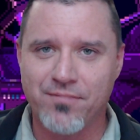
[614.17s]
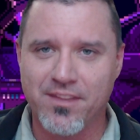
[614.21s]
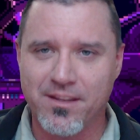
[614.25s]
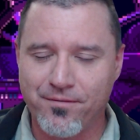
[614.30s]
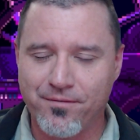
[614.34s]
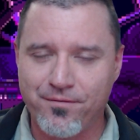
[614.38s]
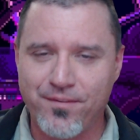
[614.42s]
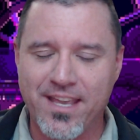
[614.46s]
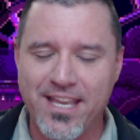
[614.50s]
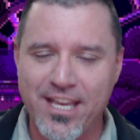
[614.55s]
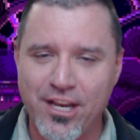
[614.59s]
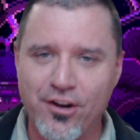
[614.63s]

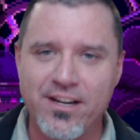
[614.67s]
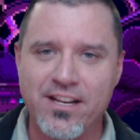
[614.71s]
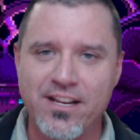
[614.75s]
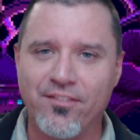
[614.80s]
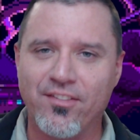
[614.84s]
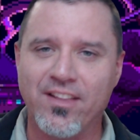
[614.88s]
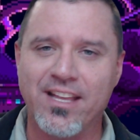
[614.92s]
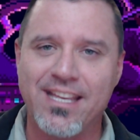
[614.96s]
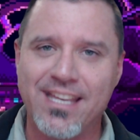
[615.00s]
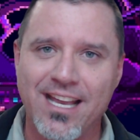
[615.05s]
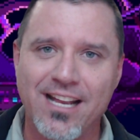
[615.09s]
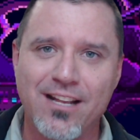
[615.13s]

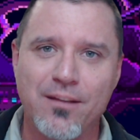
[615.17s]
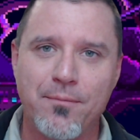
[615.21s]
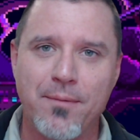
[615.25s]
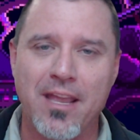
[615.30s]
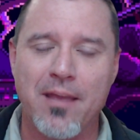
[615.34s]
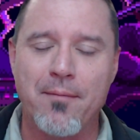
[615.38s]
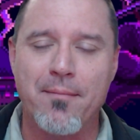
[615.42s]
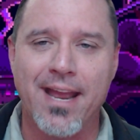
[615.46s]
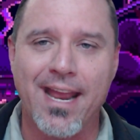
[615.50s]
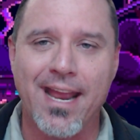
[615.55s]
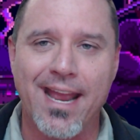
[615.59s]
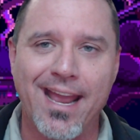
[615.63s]
figuratively kicked me
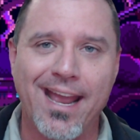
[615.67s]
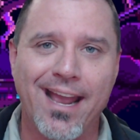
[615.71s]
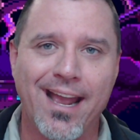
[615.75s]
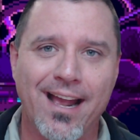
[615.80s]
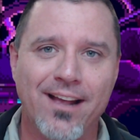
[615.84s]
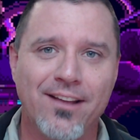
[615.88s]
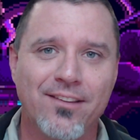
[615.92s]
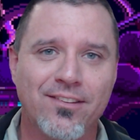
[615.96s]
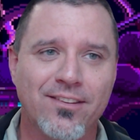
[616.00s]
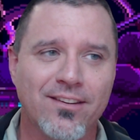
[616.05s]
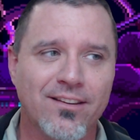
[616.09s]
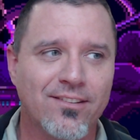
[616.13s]
in my
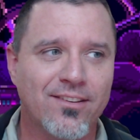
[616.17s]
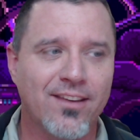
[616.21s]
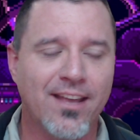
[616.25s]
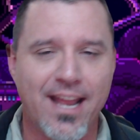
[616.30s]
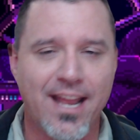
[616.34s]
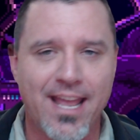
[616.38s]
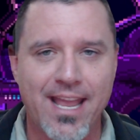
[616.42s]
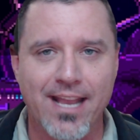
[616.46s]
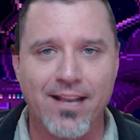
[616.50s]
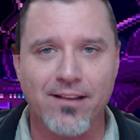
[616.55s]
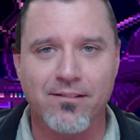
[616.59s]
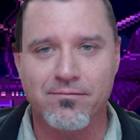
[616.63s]
ass and said,
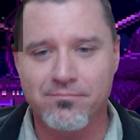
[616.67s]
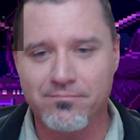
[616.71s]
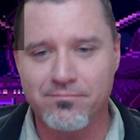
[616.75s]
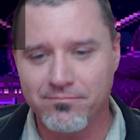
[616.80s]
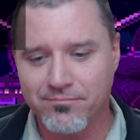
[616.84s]
hey,